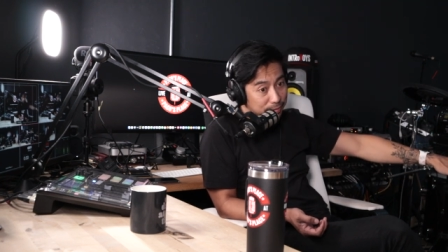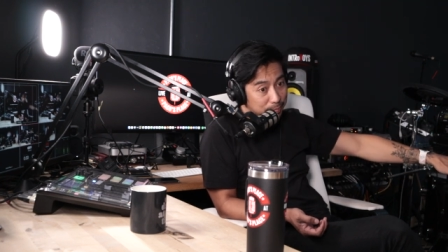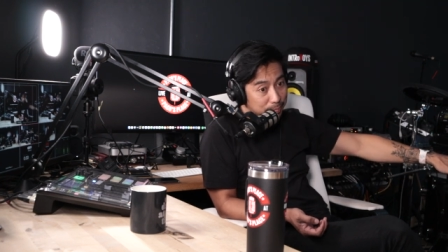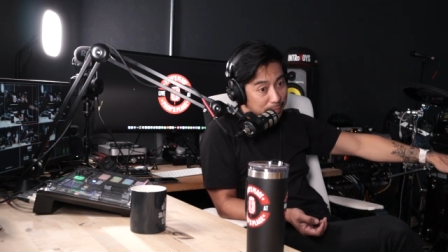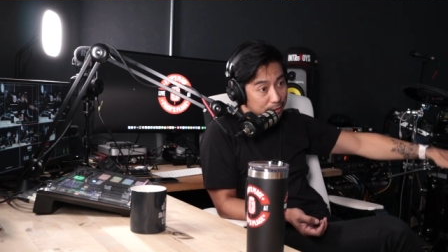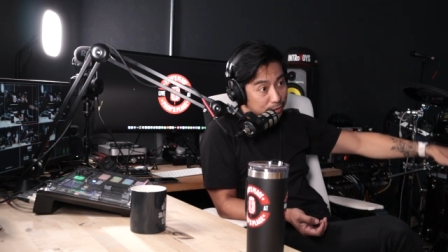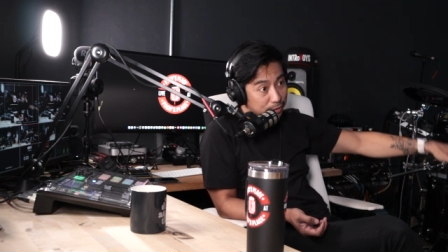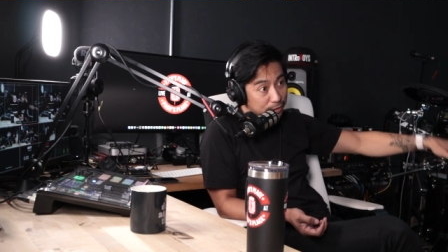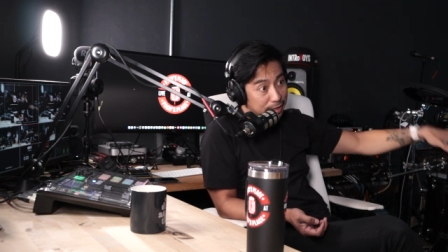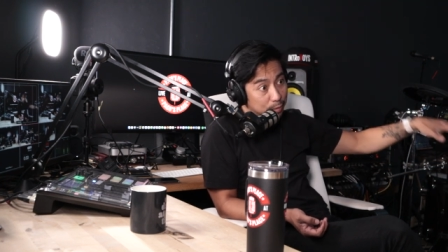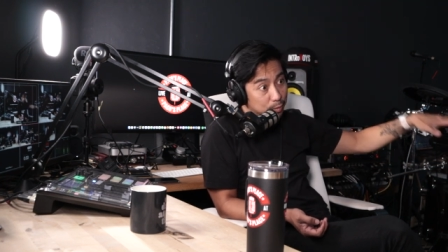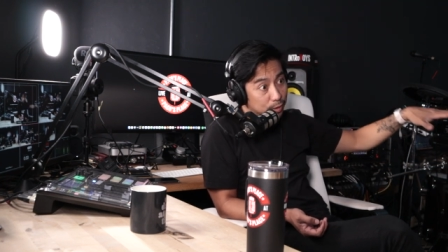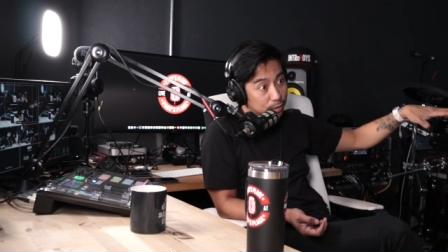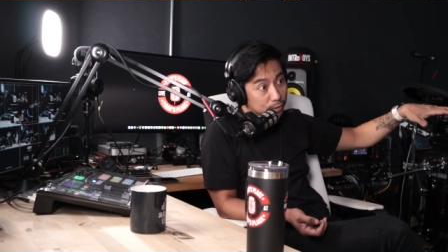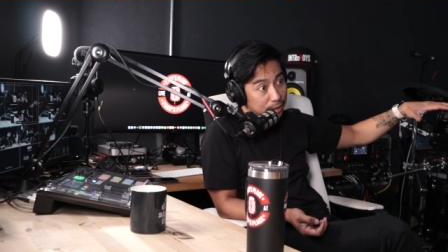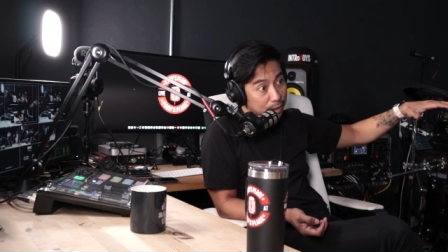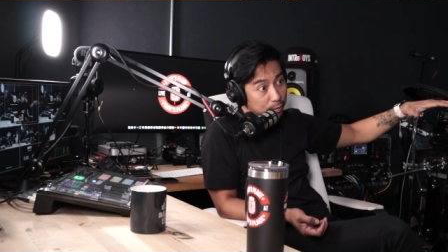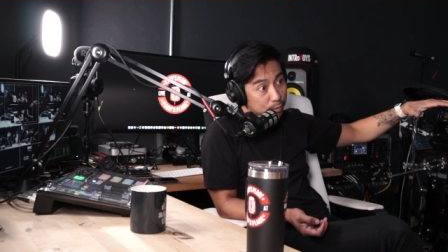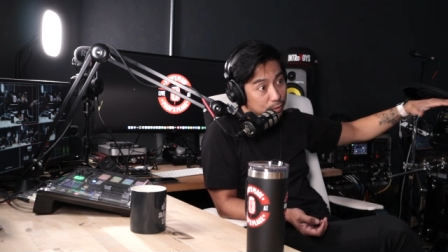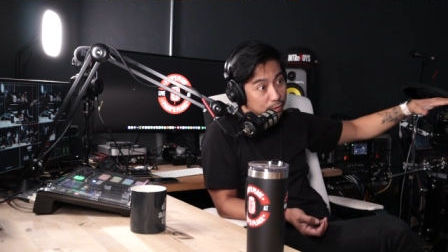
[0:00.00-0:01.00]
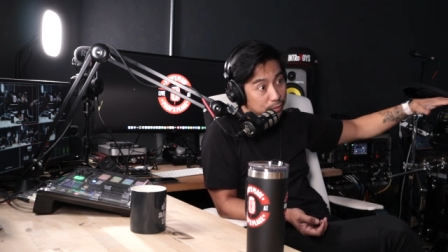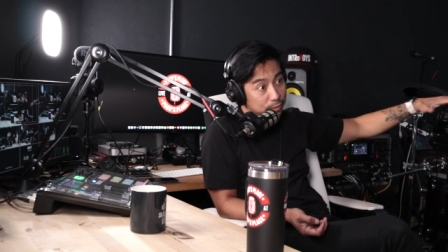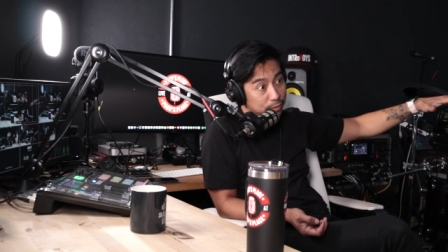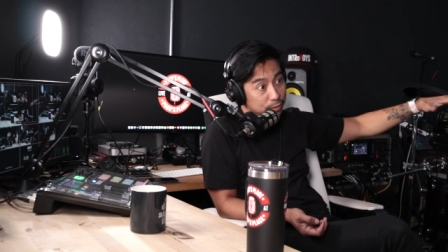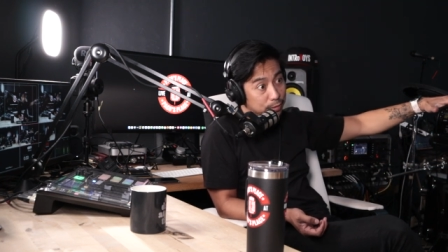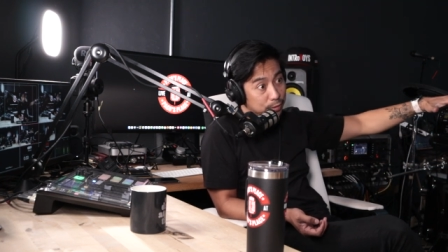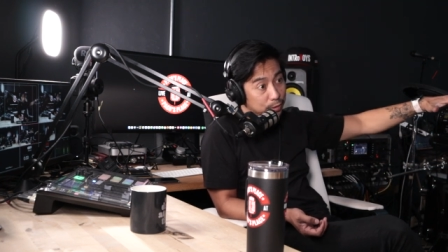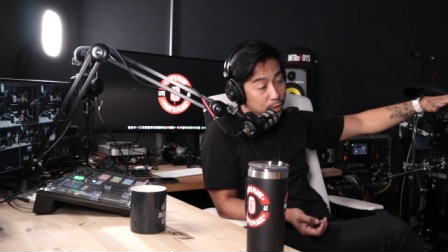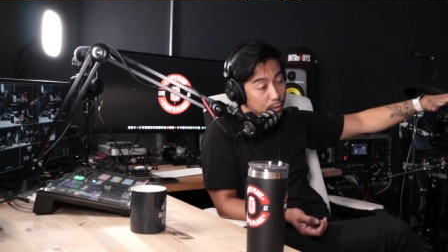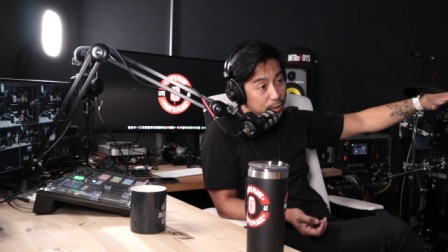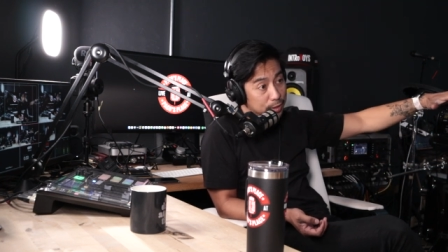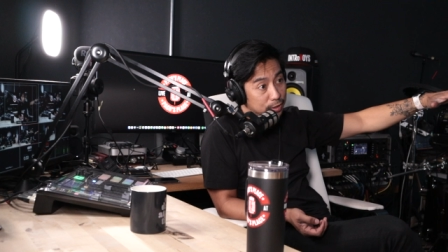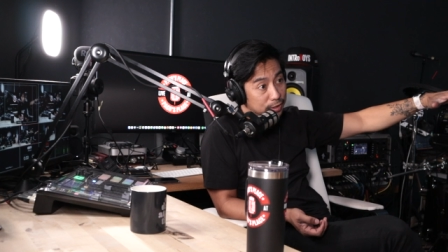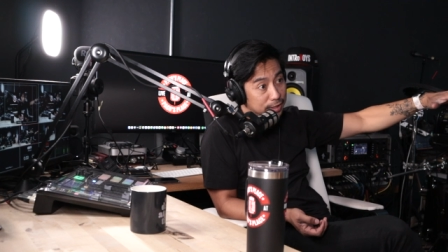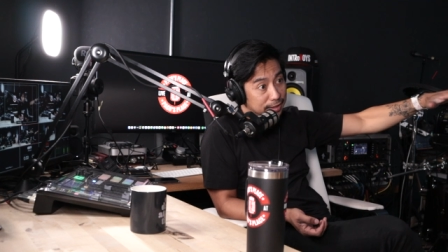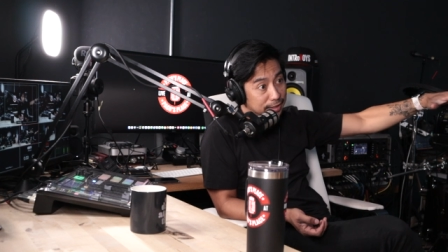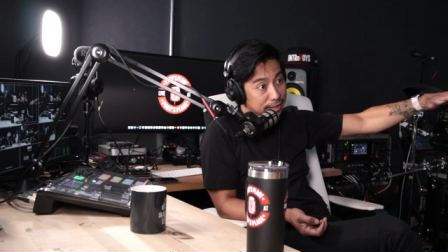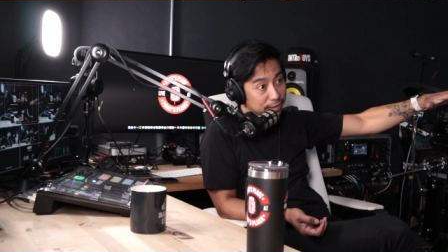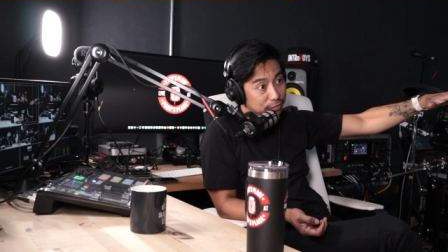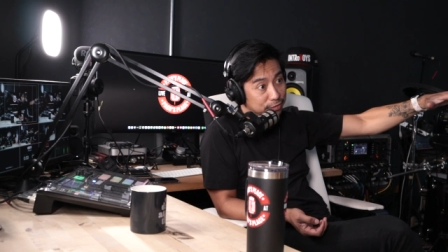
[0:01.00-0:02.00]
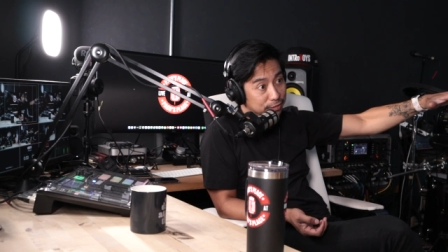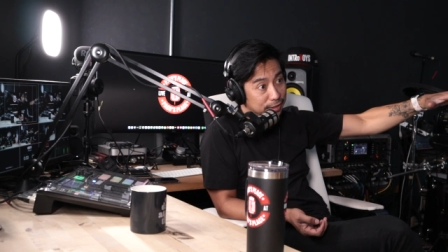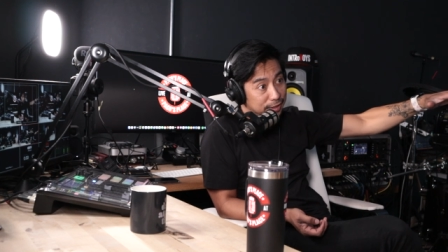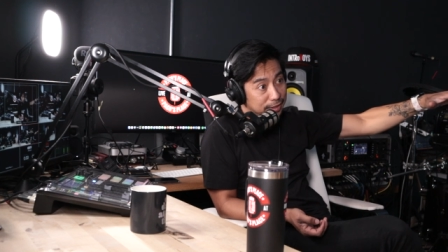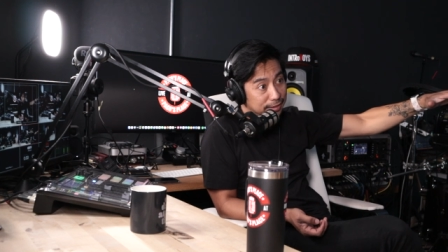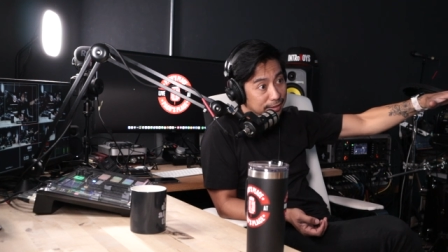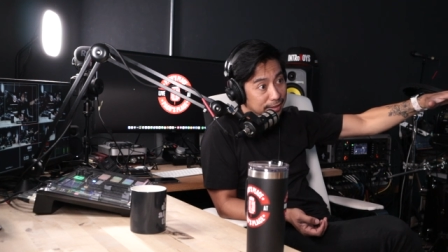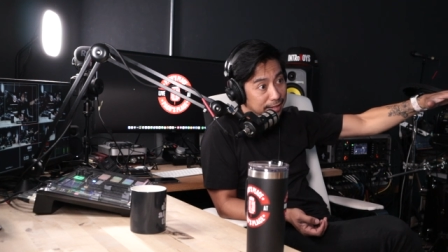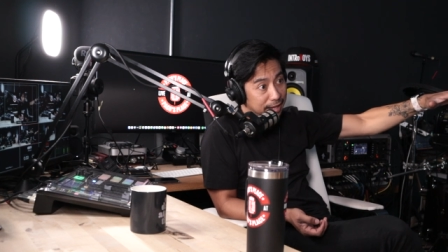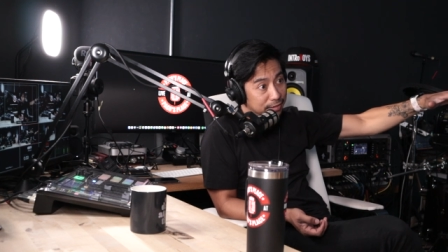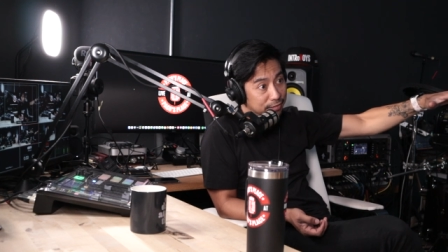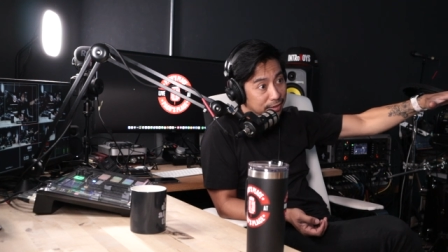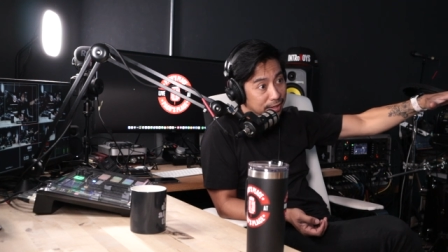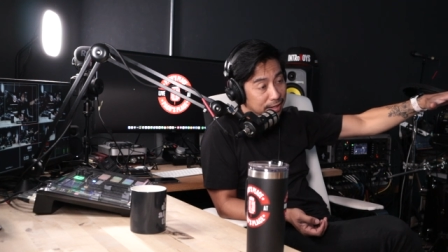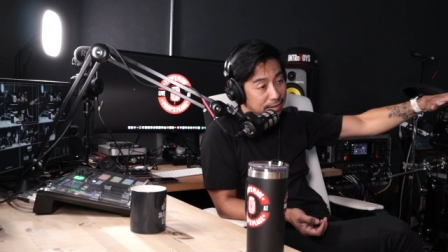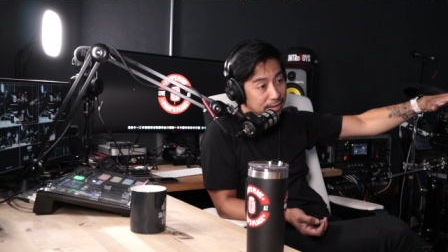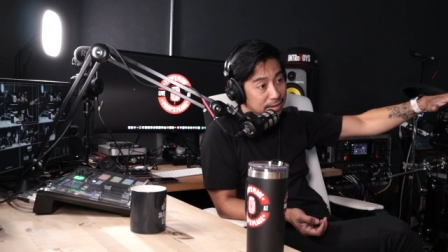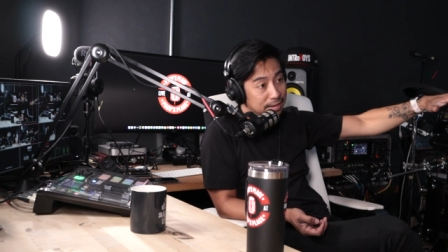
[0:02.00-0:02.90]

pero they were they were going on a different level.